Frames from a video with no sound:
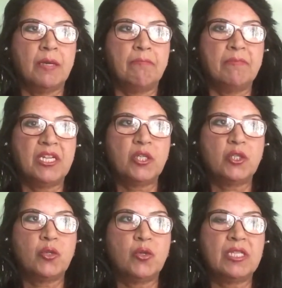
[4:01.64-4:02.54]
make
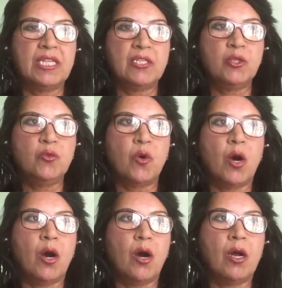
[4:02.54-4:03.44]
sure that you
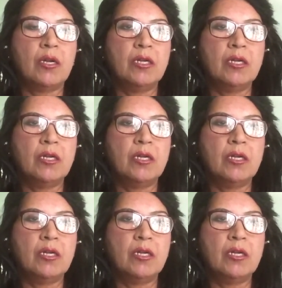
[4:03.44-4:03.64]
are